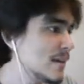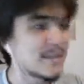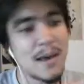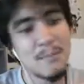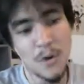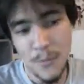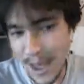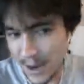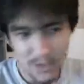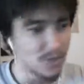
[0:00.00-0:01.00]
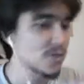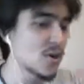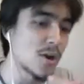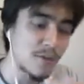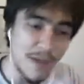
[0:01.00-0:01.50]
Tempo matters,
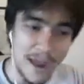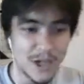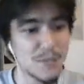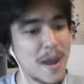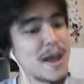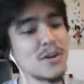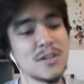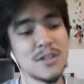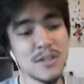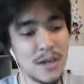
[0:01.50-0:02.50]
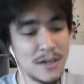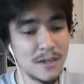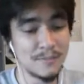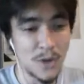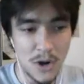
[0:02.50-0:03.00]
card advantage matters,
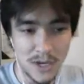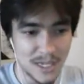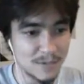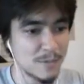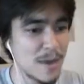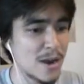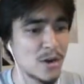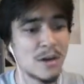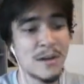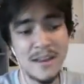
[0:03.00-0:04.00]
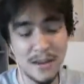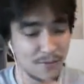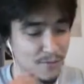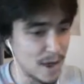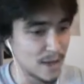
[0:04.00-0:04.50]
archetypes matter,
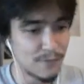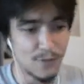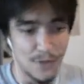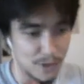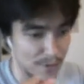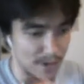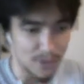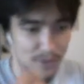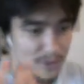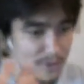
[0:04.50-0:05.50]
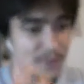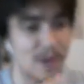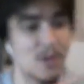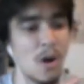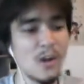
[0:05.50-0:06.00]
identifying if you're the aggressor, the
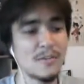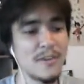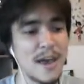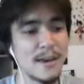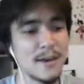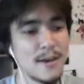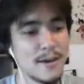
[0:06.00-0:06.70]
defender, all of that